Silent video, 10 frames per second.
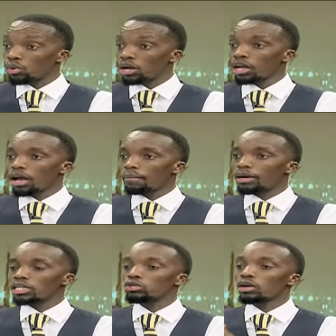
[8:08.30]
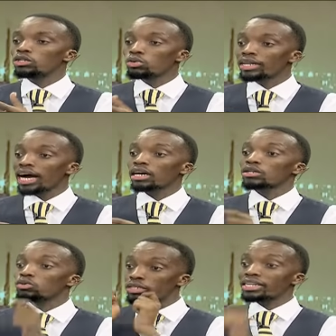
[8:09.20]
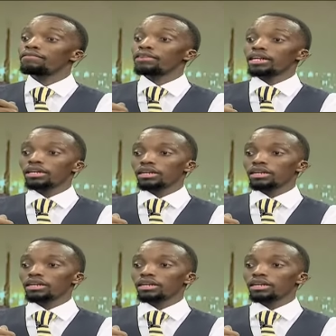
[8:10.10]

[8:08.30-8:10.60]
yeah. But you are too young to travel